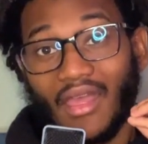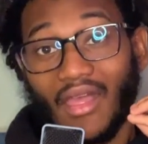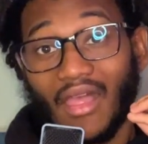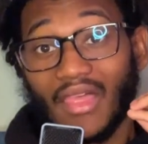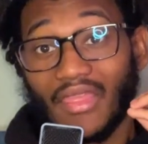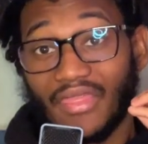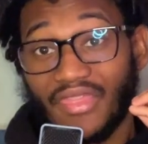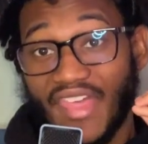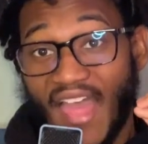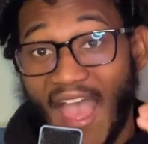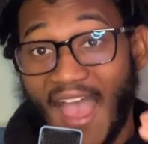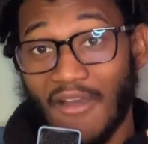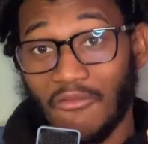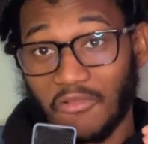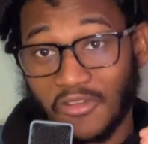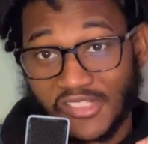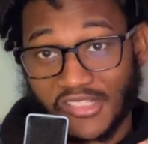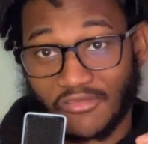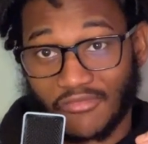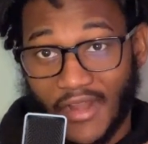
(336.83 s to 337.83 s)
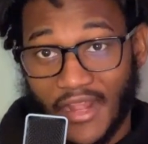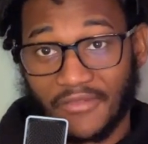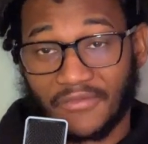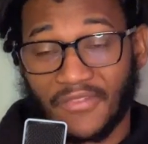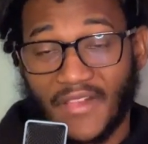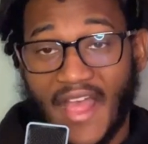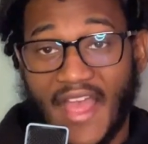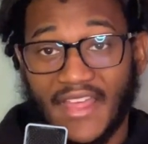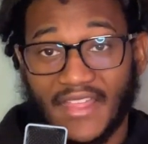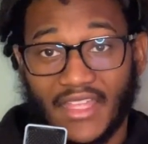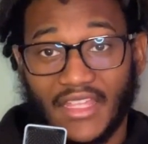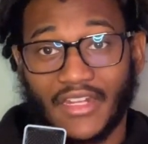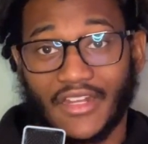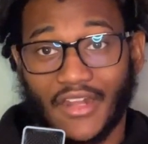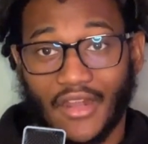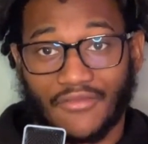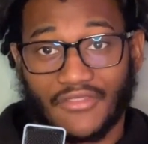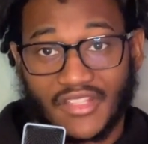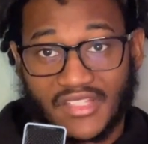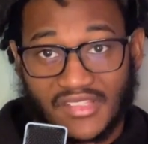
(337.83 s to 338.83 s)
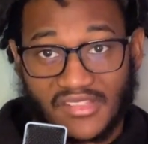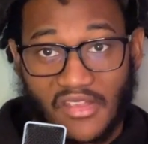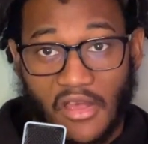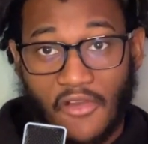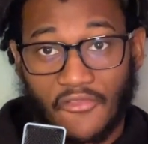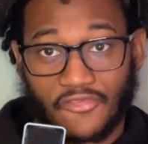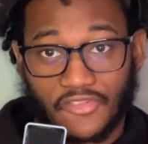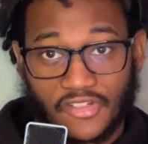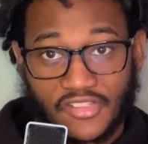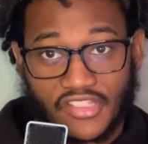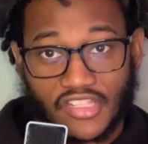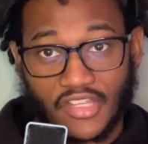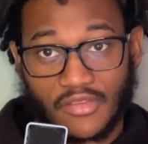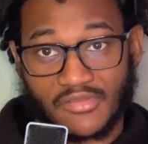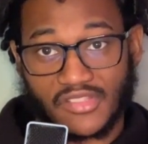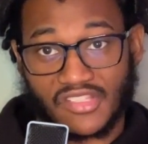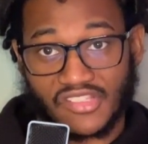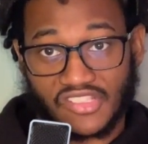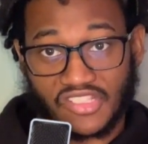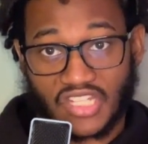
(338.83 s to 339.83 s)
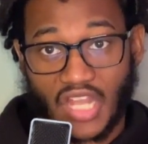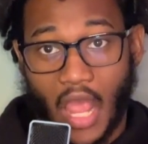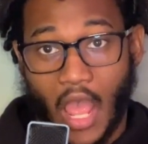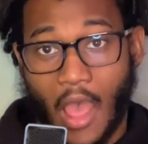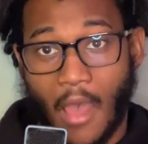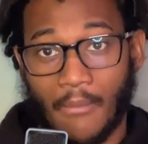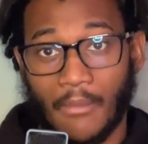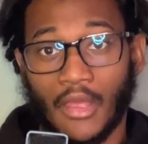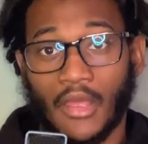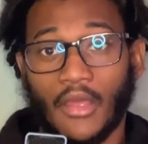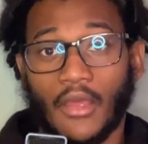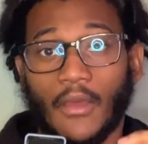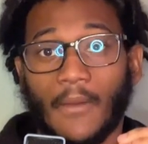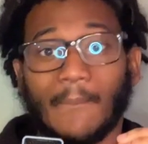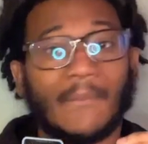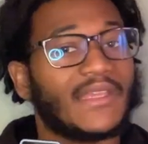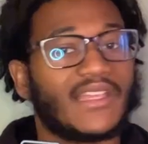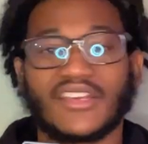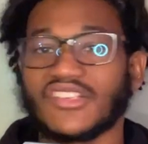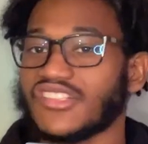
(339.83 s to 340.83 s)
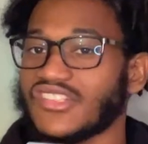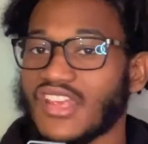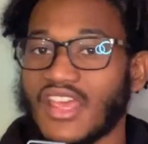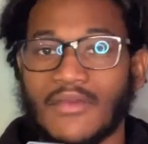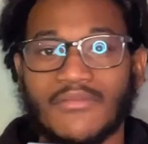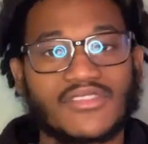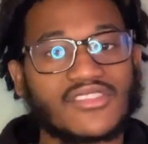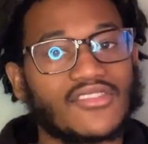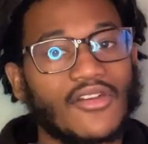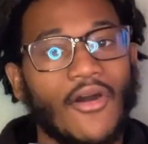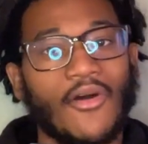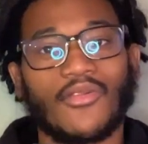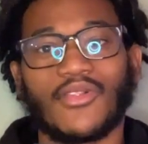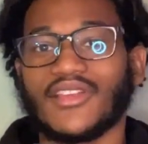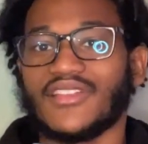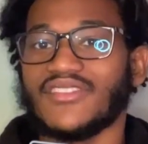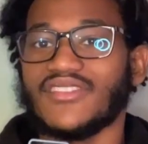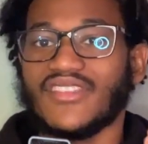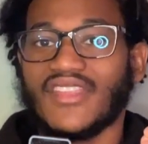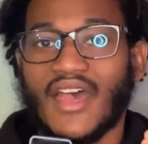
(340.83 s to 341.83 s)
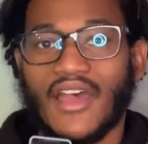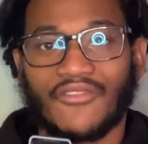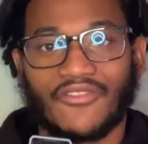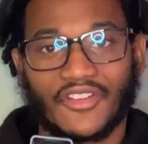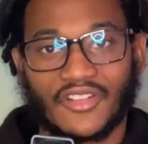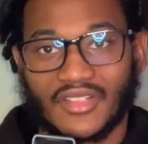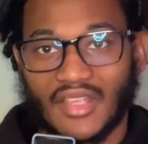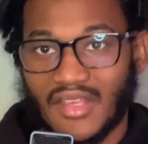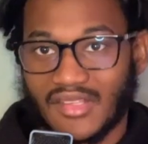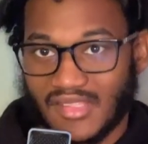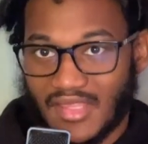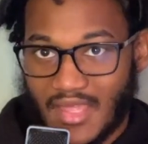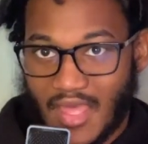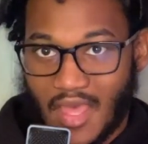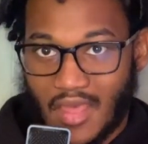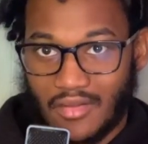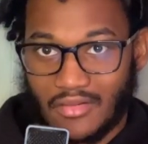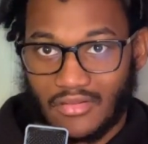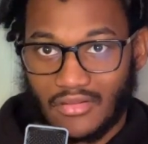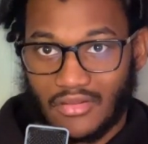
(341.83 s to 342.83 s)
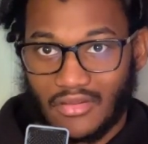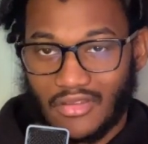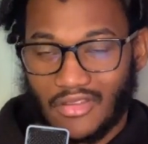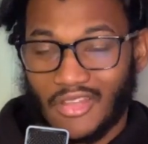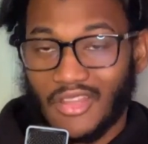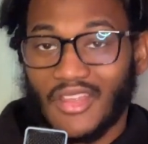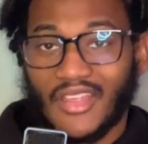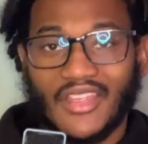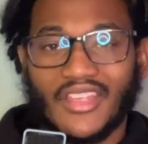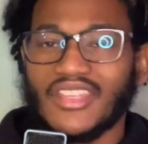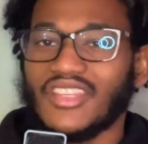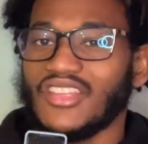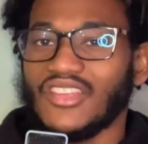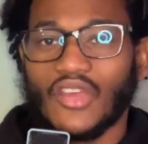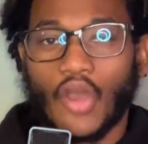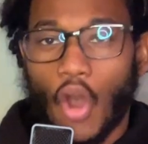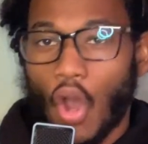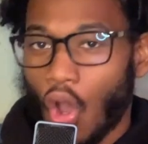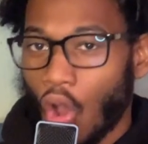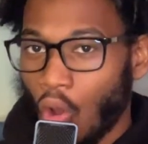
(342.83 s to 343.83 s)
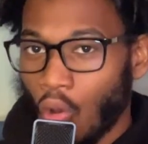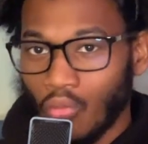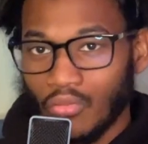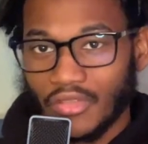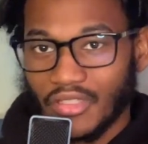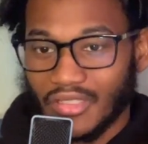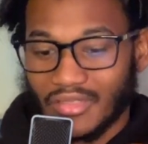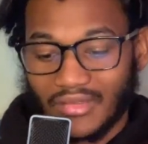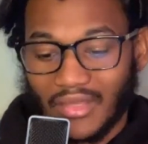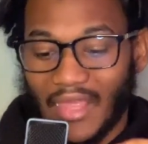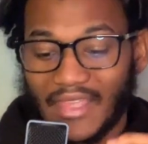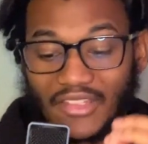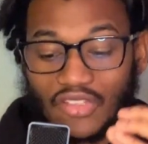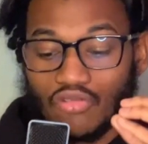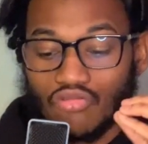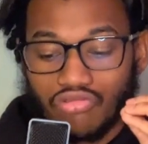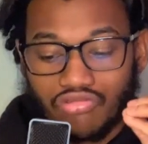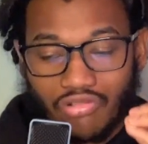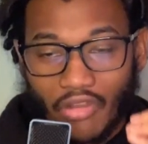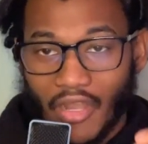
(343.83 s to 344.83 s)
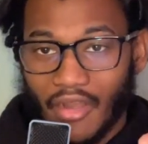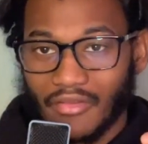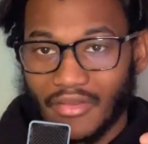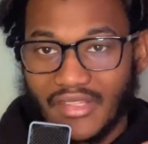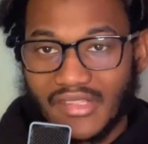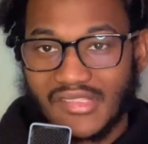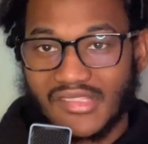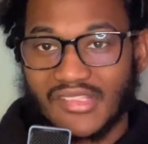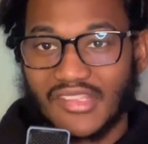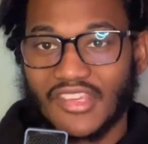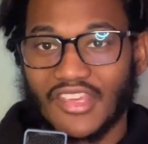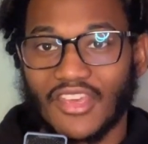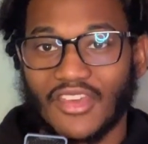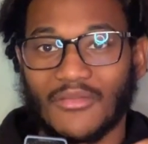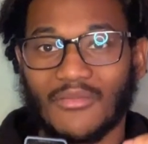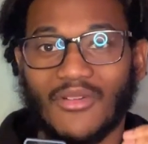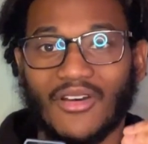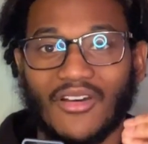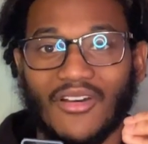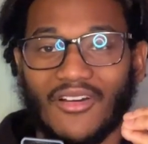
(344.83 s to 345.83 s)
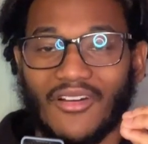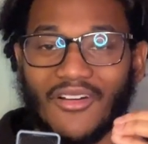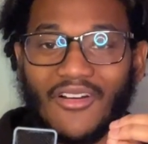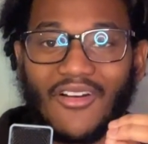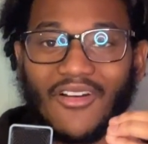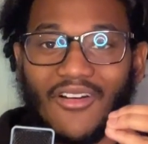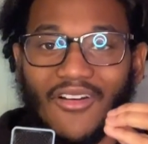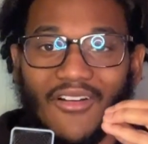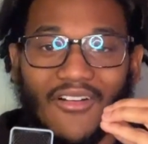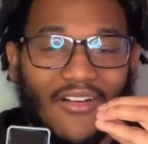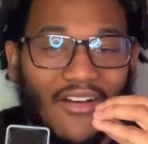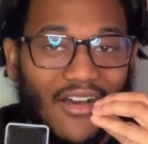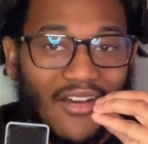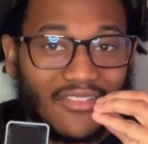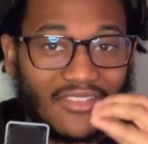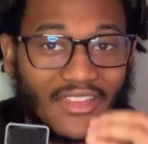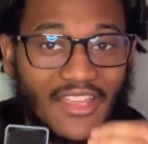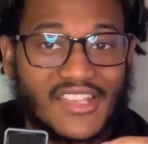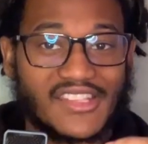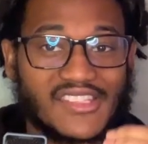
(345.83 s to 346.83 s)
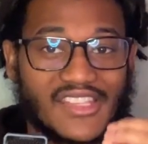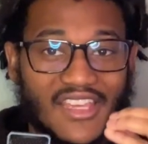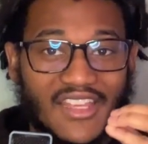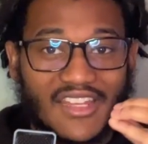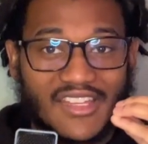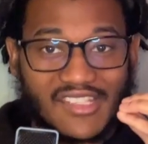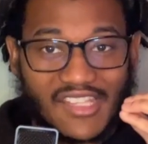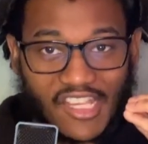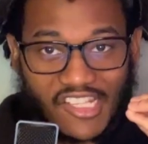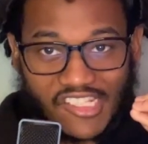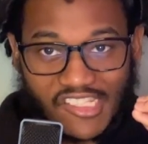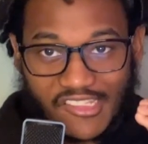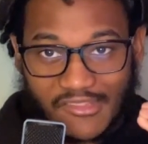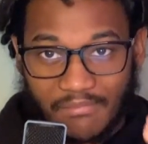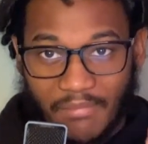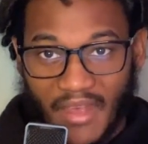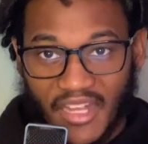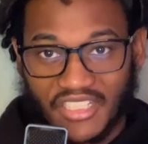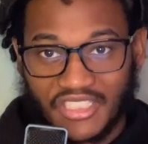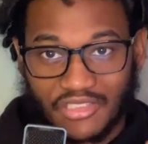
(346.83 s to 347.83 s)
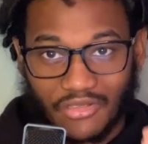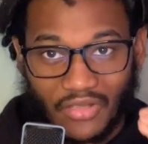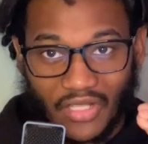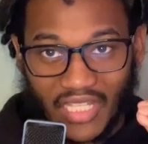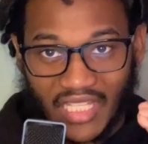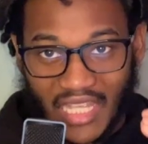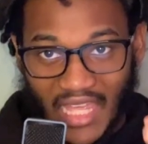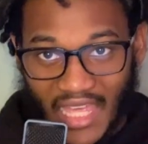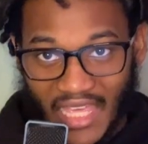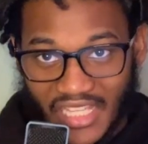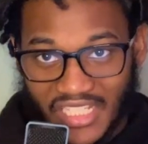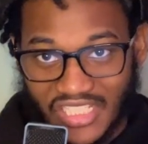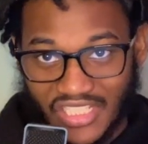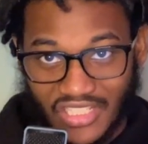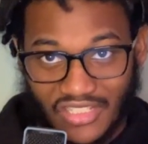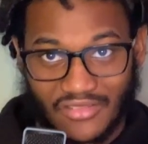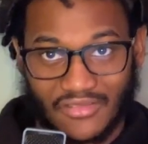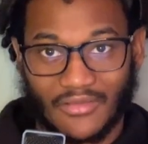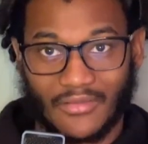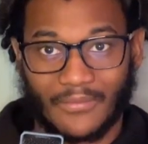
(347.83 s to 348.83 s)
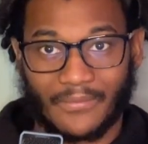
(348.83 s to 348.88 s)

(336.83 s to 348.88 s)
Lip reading: That was a red flag in and of itself for Tibbs' job because James Dolan never does that. He only like you rarely see him unless it is a special occasion.